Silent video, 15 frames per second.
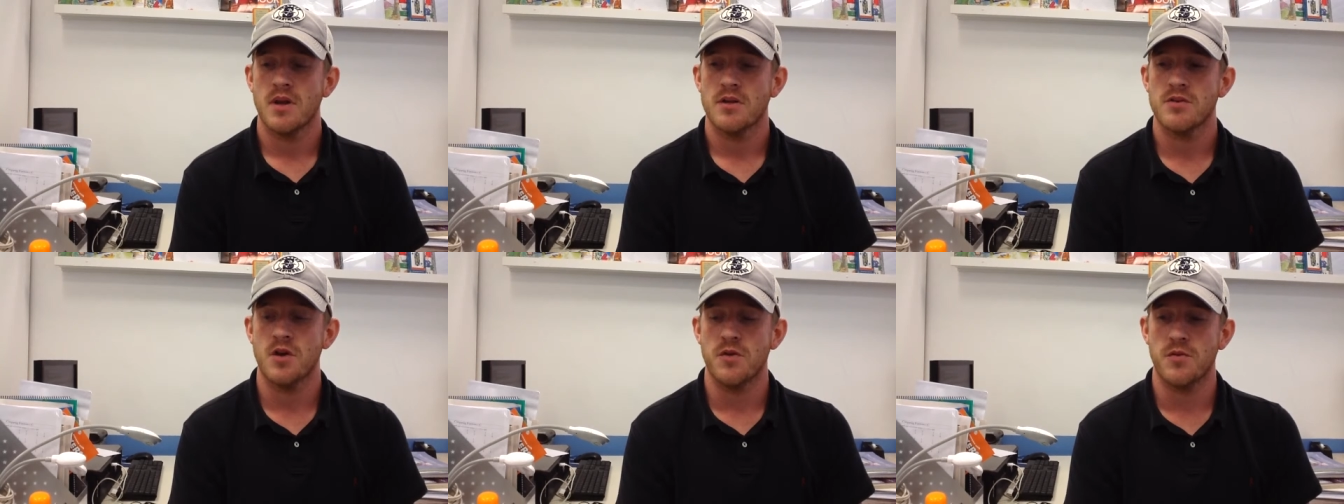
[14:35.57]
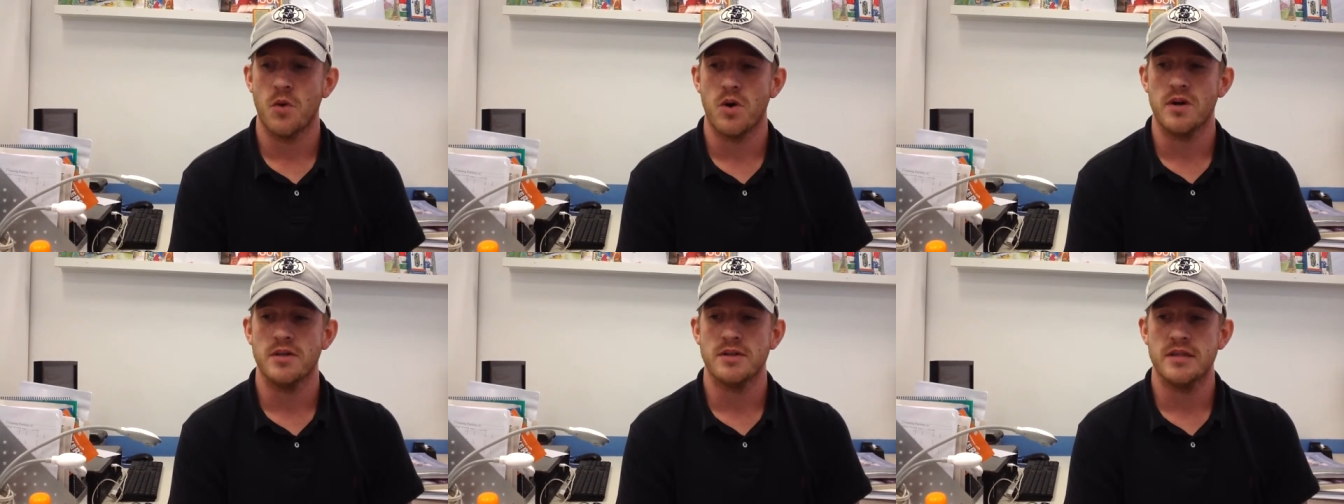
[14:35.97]
So
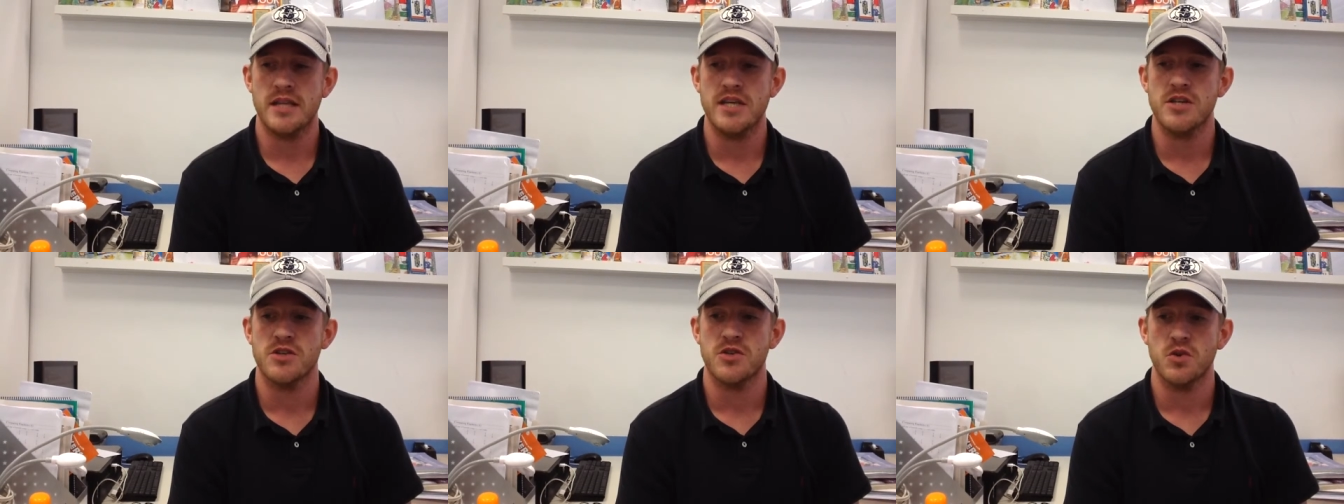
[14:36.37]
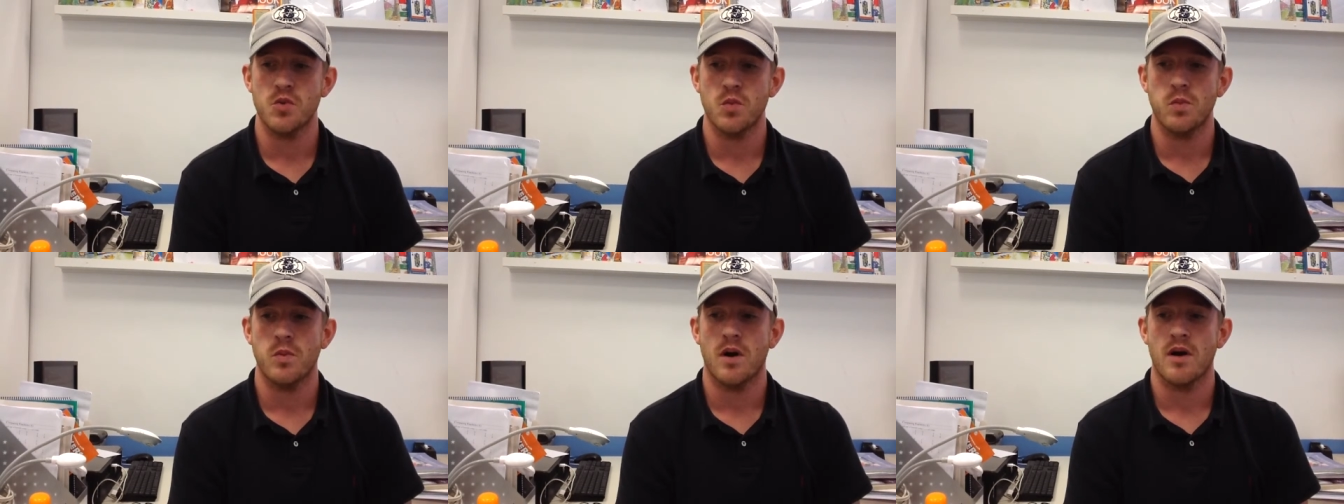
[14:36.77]
for teachers
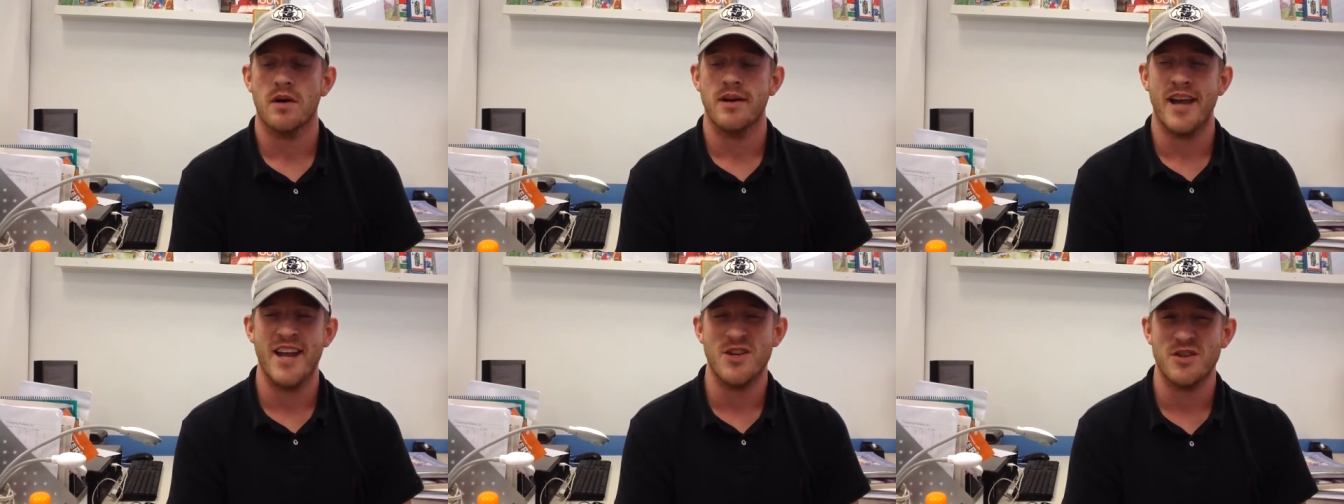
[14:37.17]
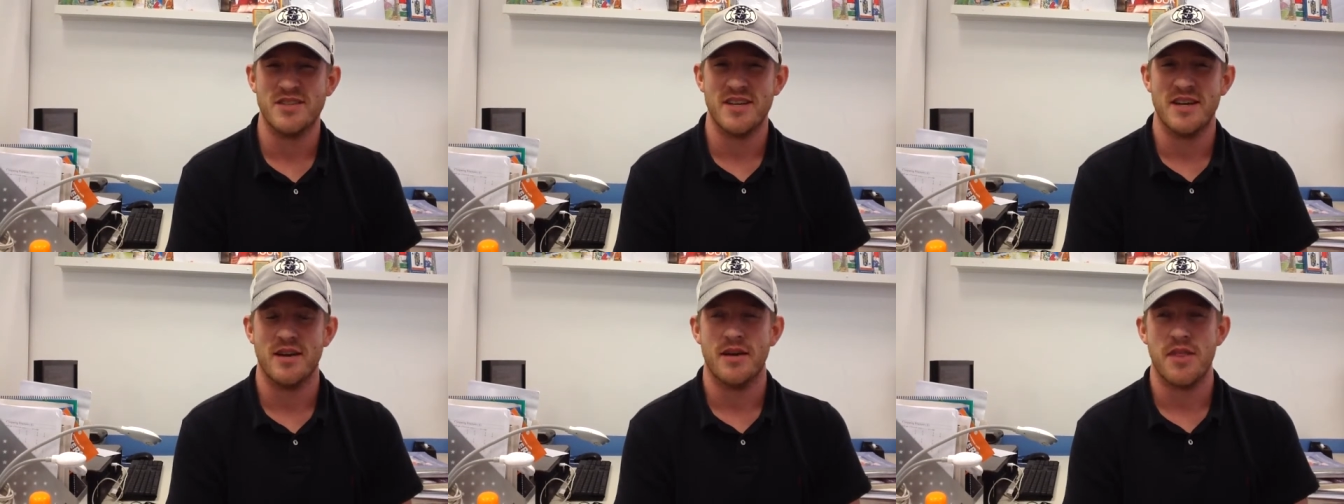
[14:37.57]
who are
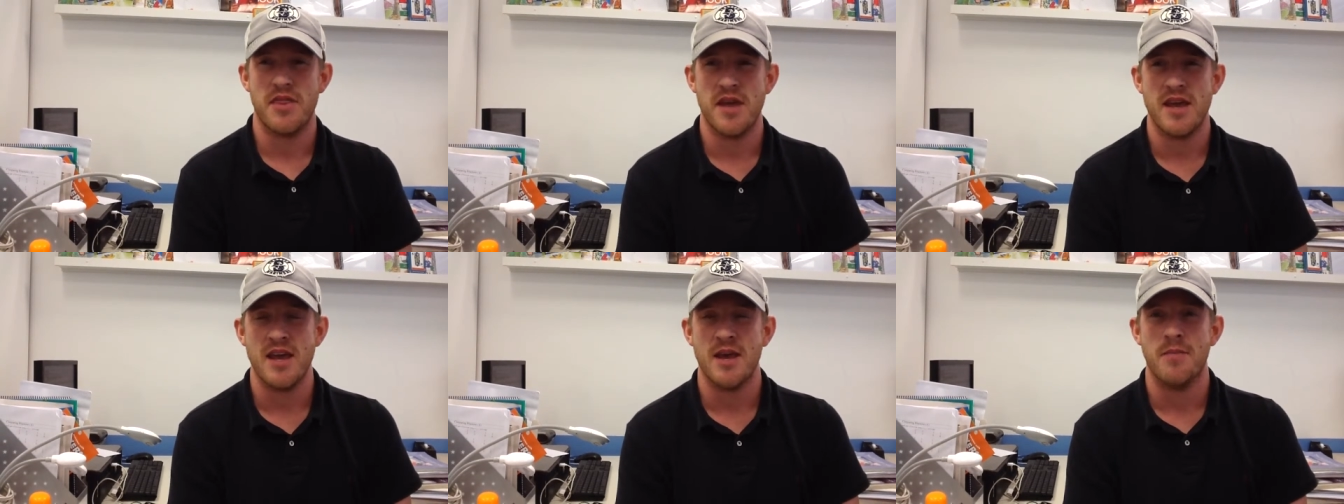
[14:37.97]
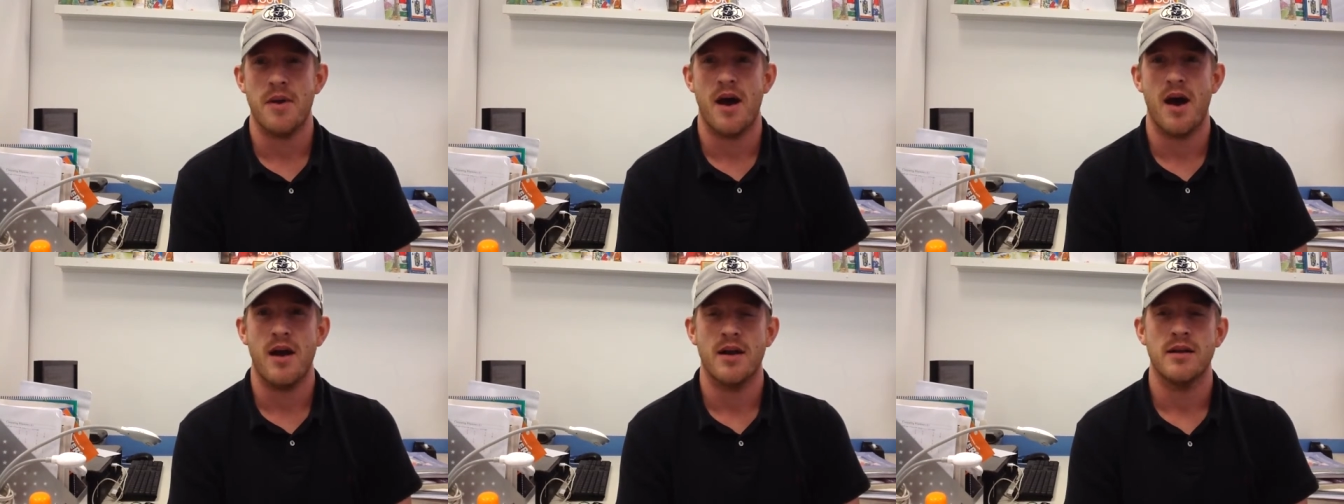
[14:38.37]
interested, are thinking
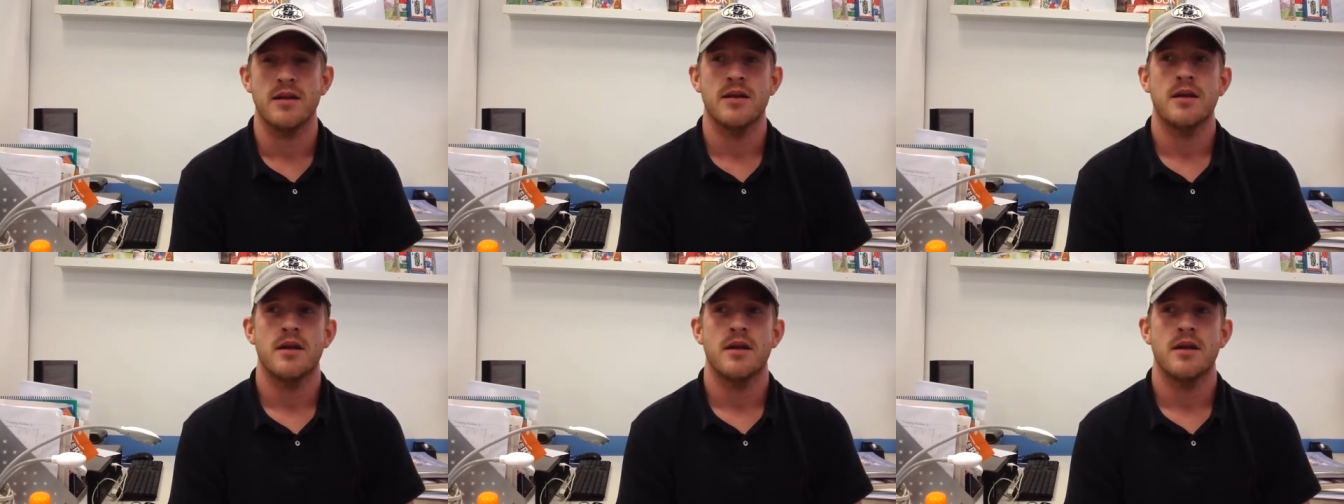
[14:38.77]
about it,